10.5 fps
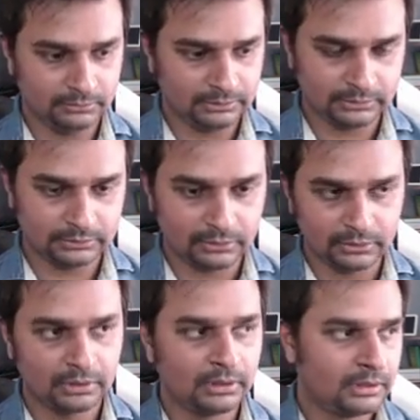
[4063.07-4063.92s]
This is
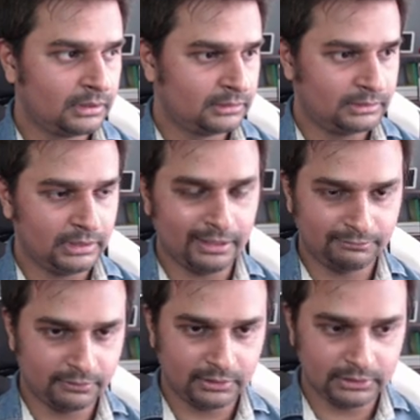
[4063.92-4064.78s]
not, they
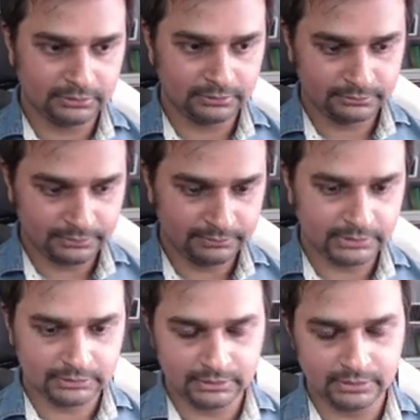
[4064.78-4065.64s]
have 40th,
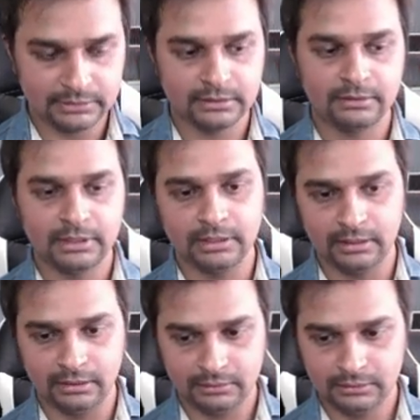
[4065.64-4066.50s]
50th generation running
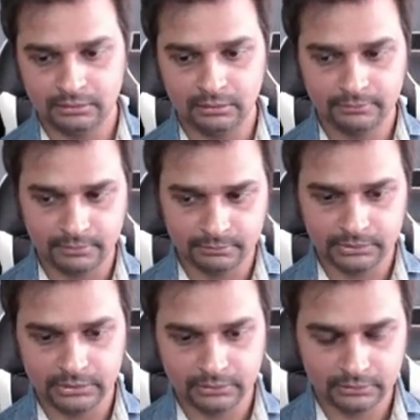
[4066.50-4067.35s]
here. They're all from
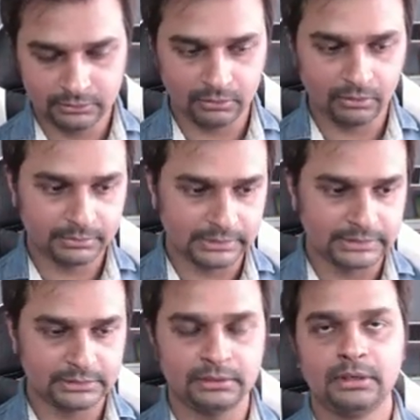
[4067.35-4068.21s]
the Europe
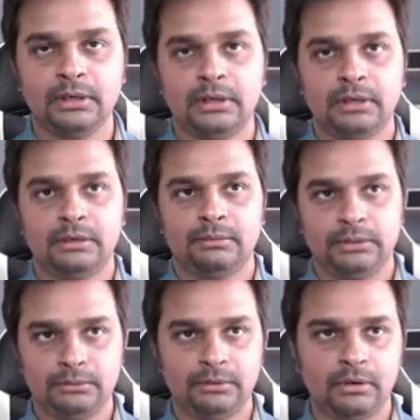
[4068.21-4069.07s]
culture.
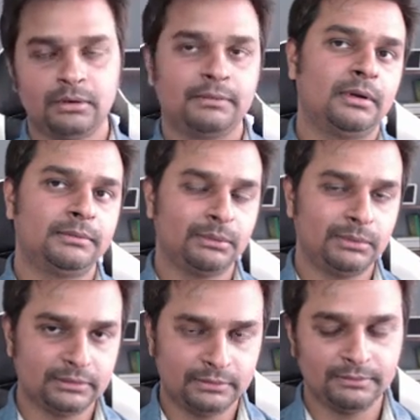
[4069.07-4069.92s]
But you are not one of them,
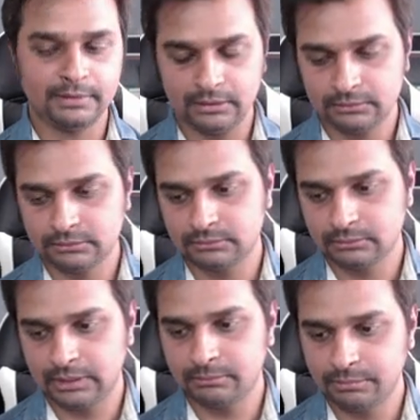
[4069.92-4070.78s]
it is different.
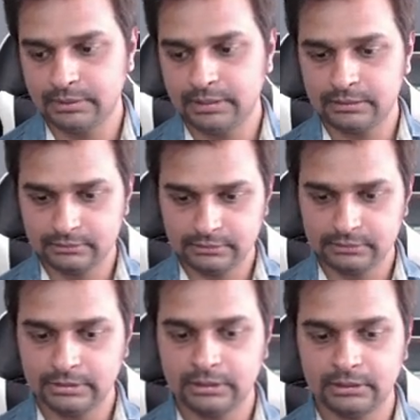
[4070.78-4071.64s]
So, and it
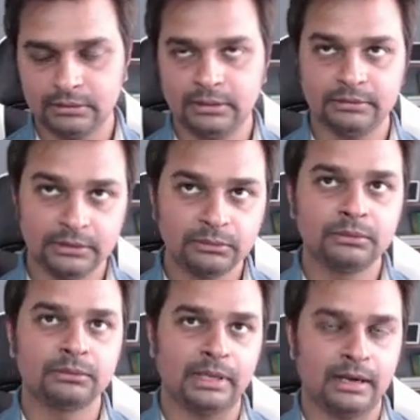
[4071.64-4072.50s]
is new
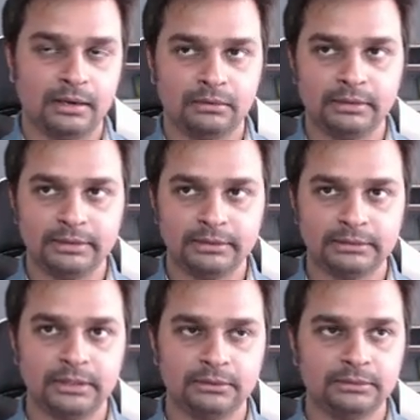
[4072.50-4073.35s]
to Canada. All this
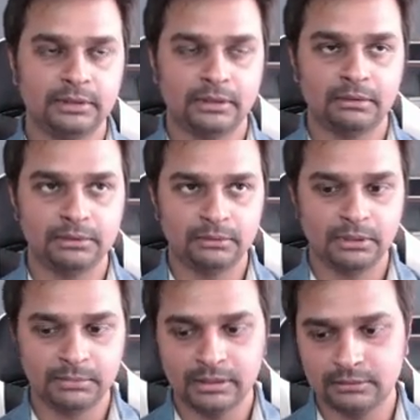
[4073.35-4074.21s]
that you see around you on
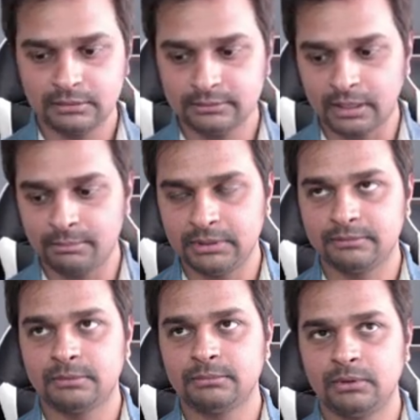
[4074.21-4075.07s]
immigration is
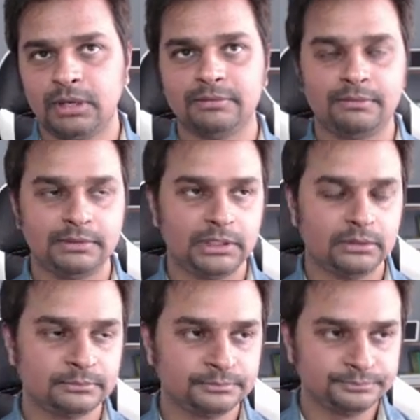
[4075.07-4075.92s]
happening from 2015.